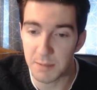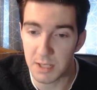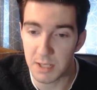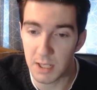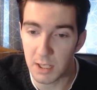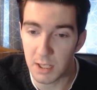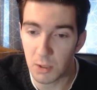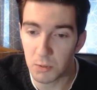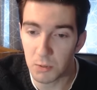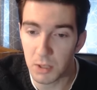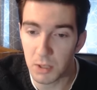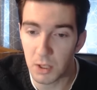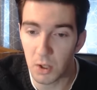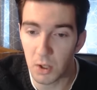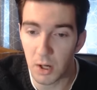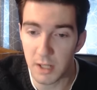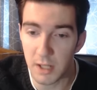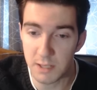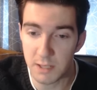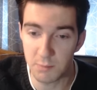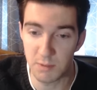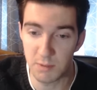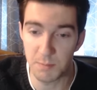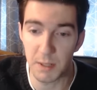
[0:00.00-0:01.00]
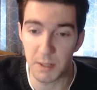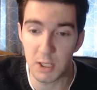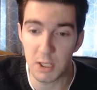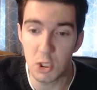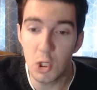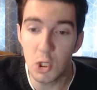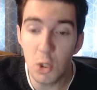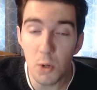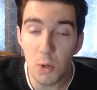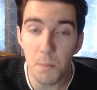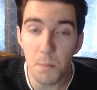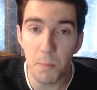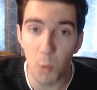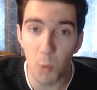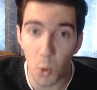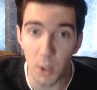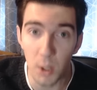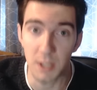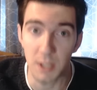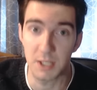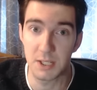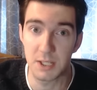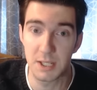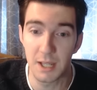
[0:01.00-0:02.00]
and the only loss was by two
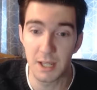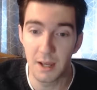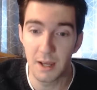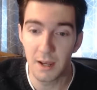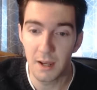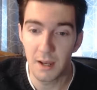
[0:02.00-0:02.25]
points